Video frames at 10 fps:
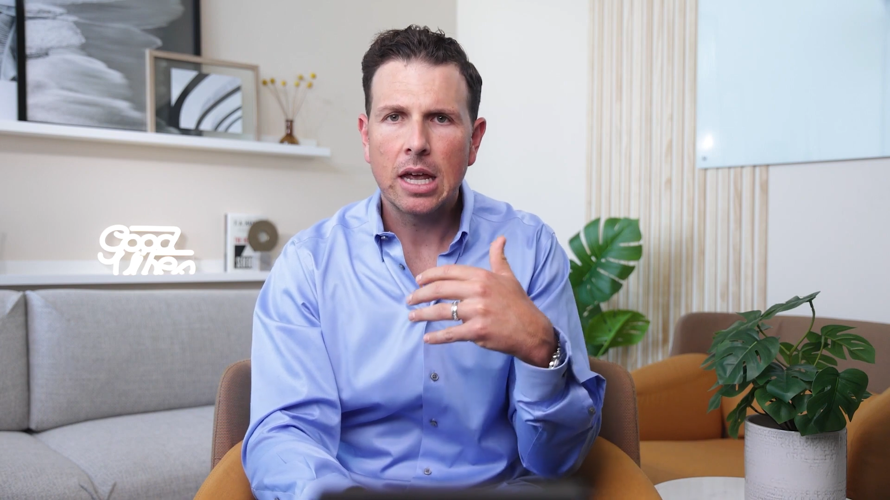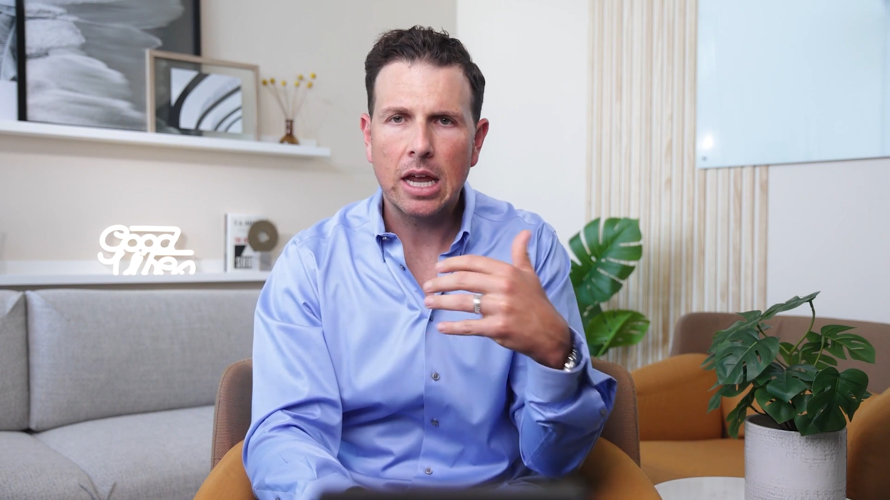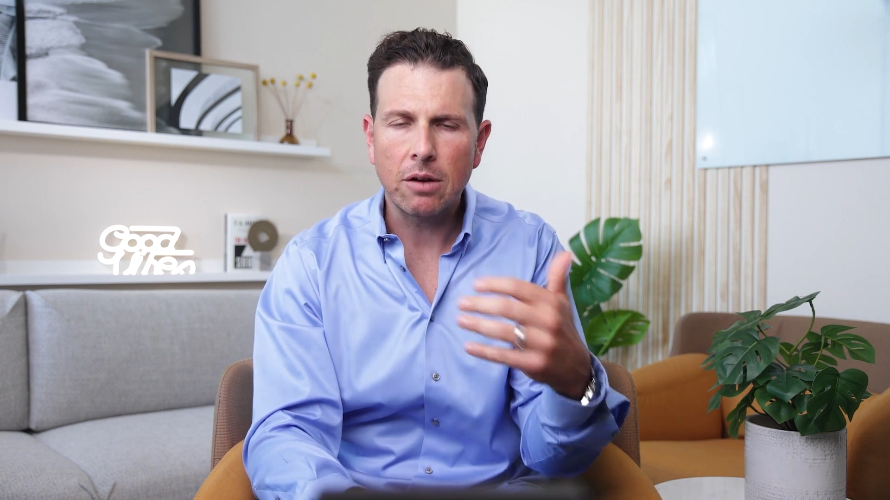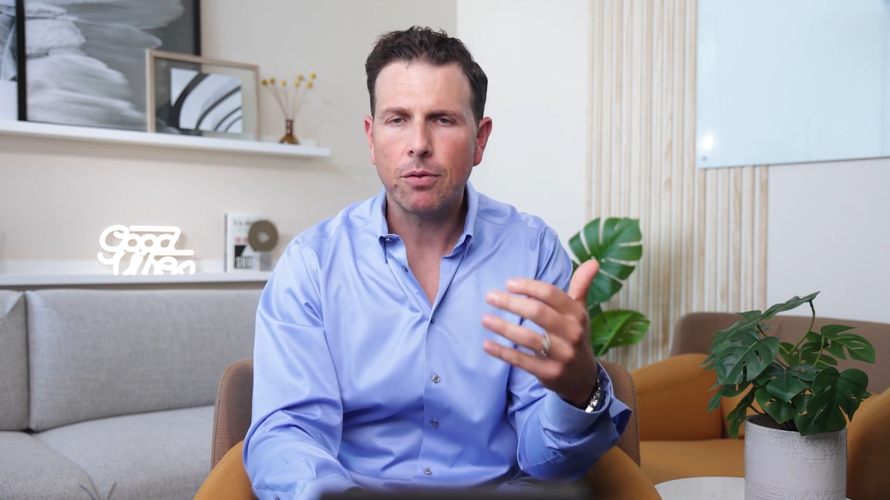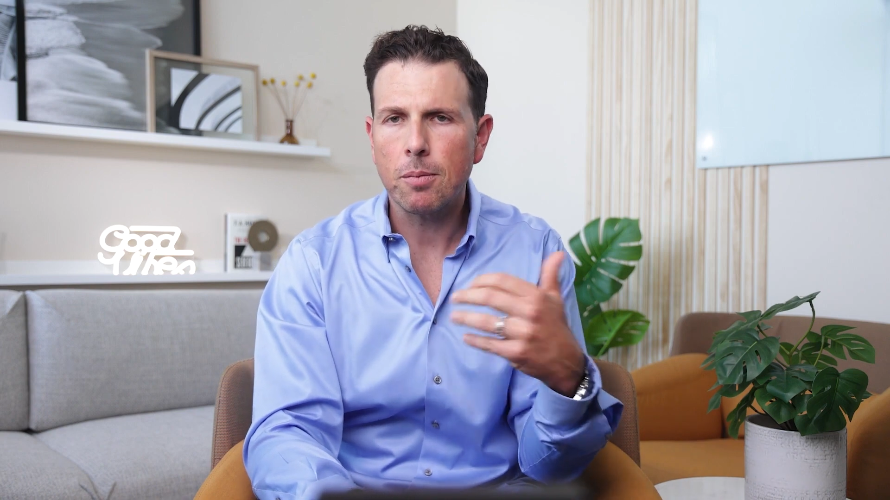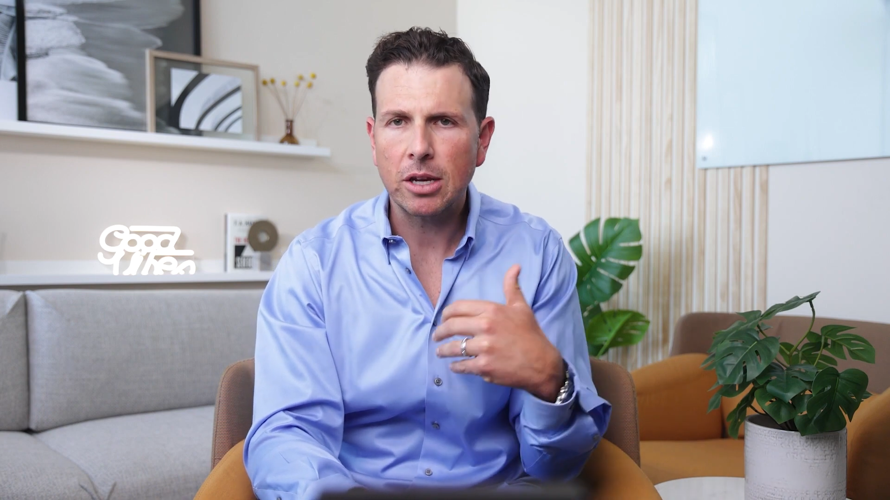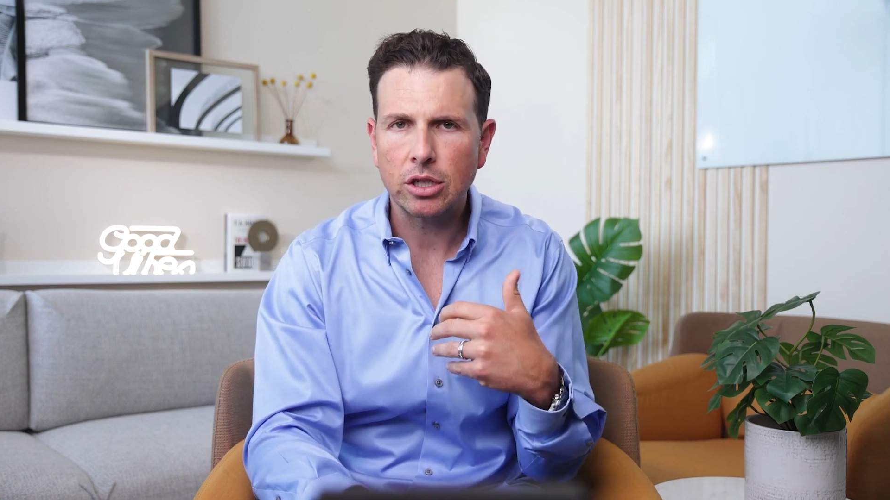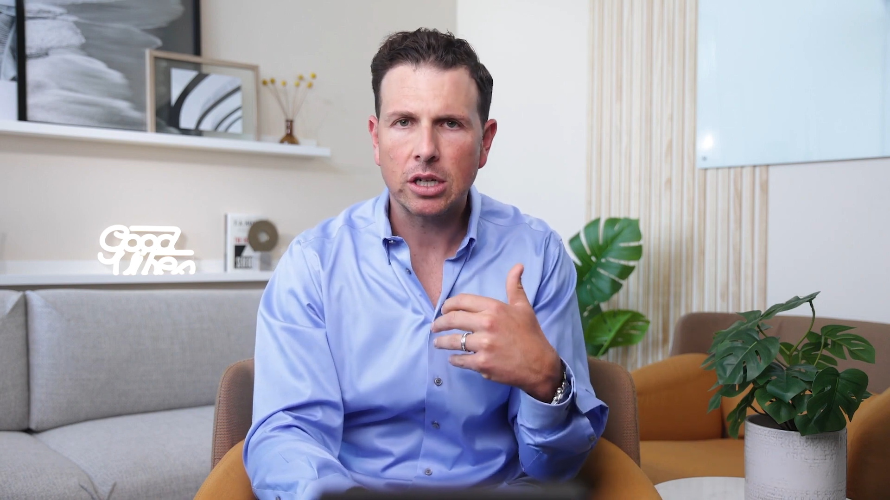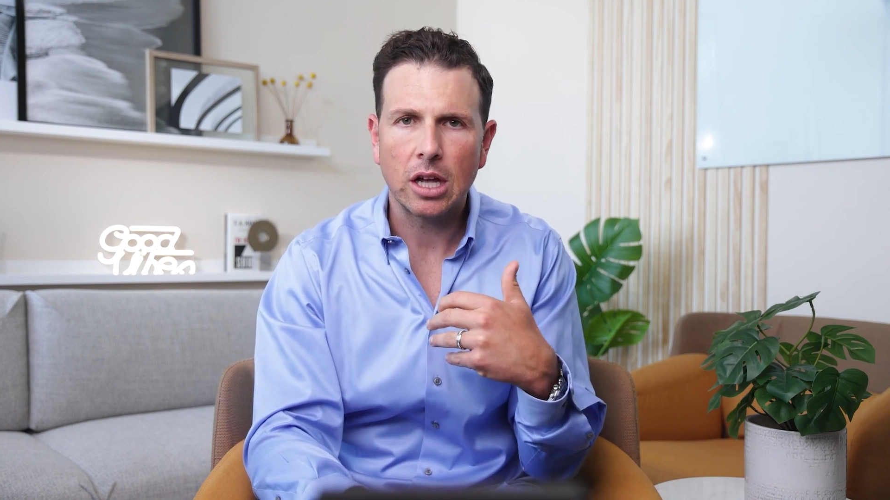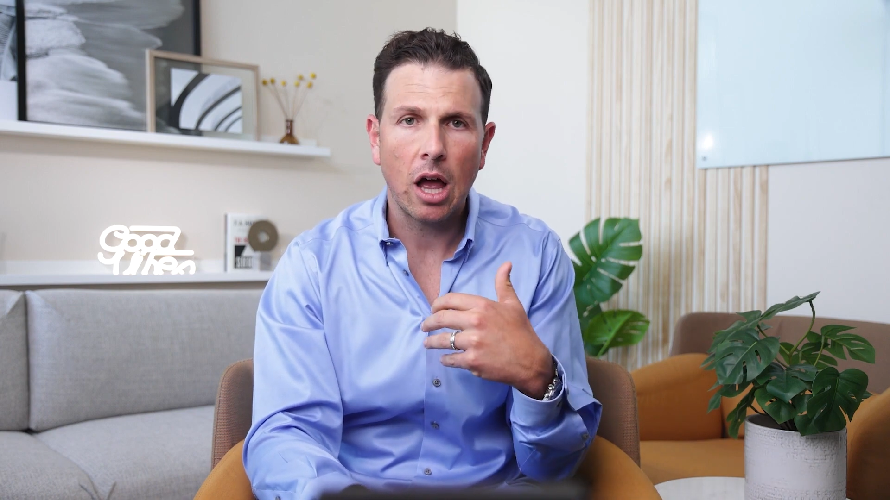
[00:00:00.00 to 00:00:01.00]

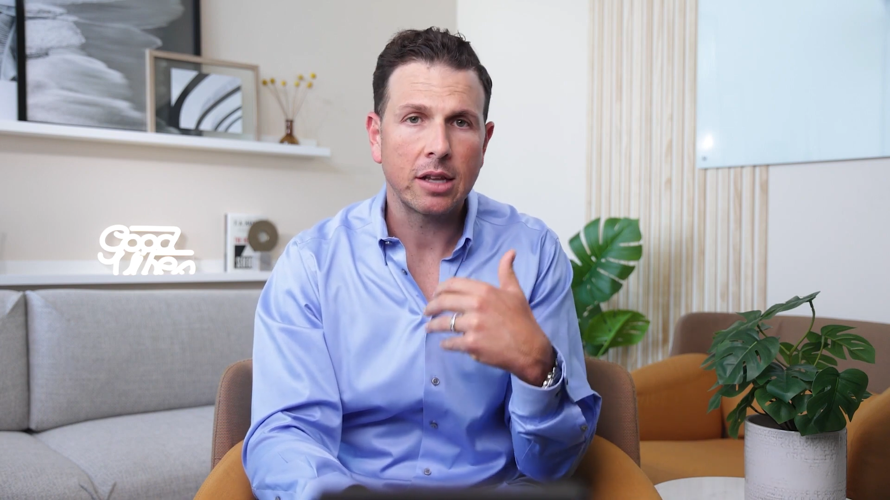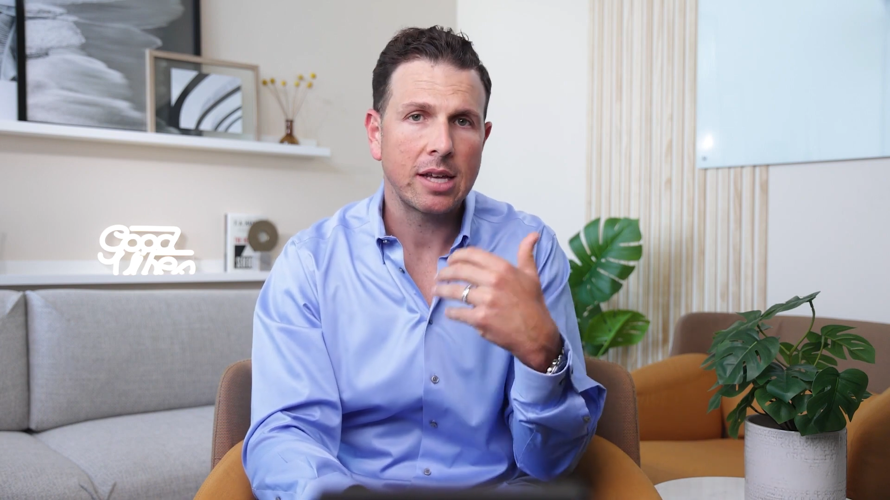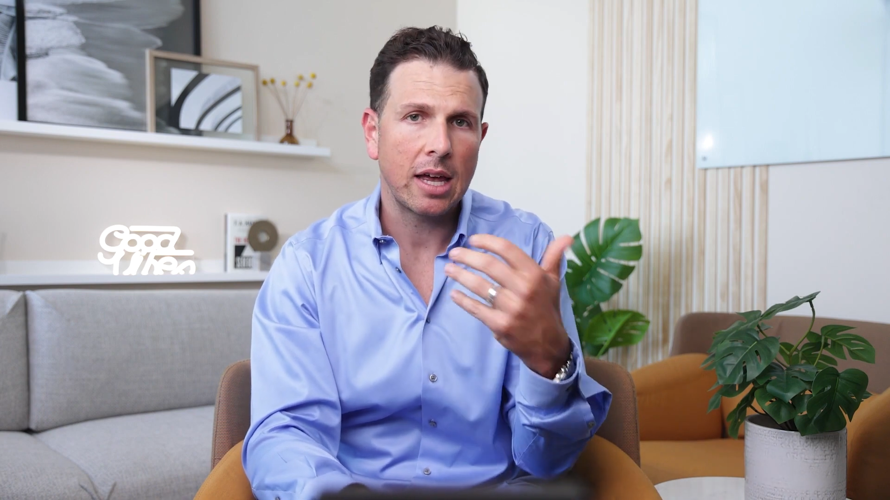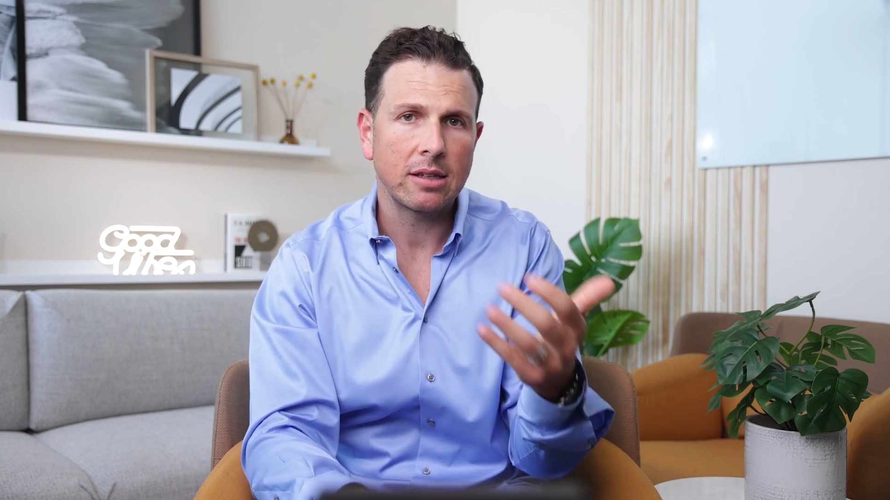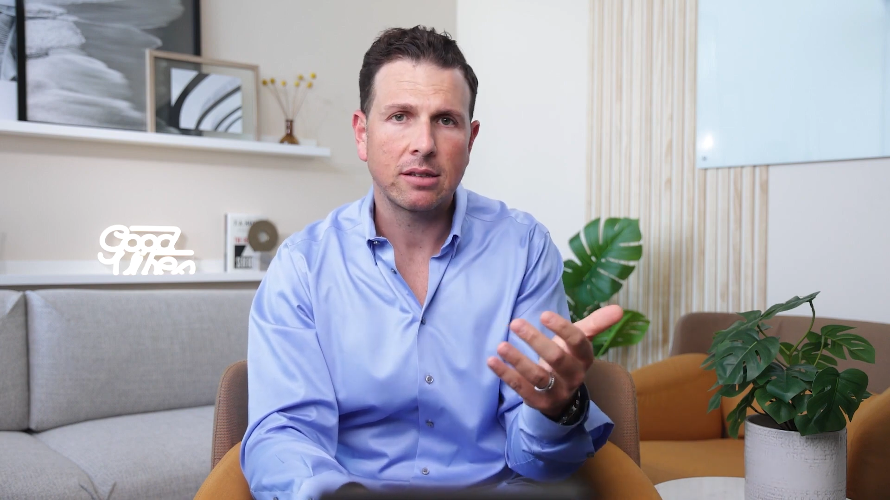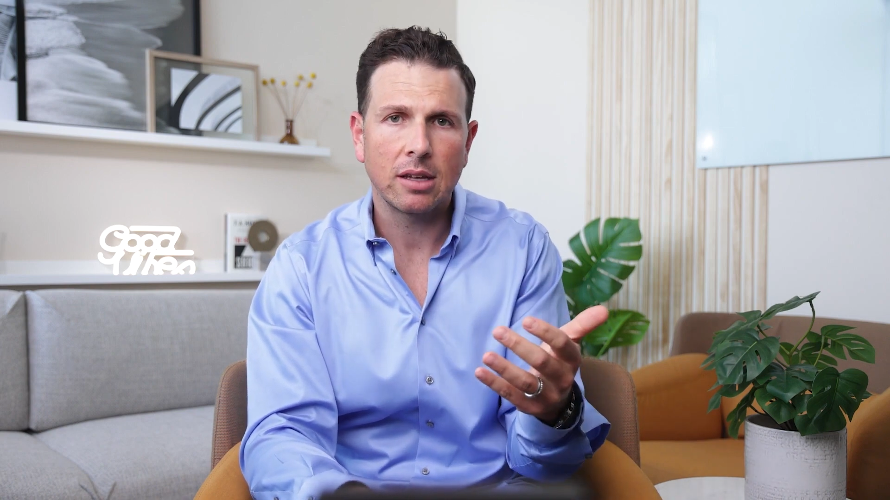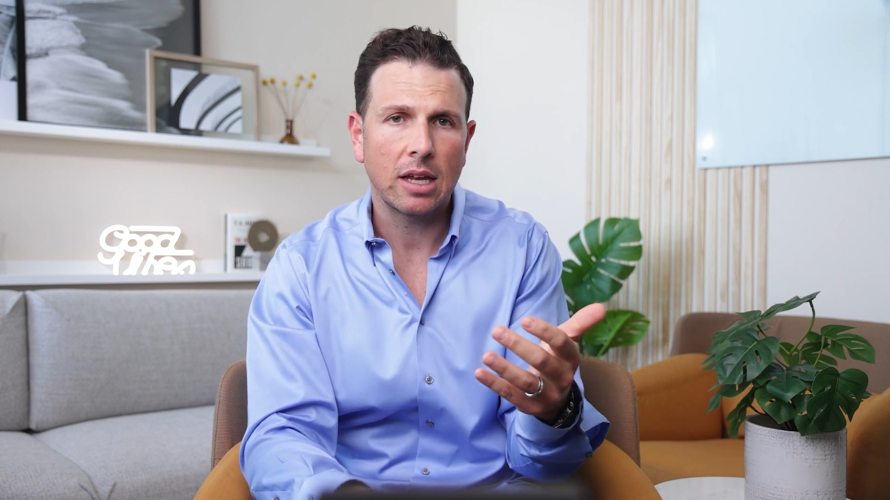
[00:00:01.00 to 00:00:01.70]
information and content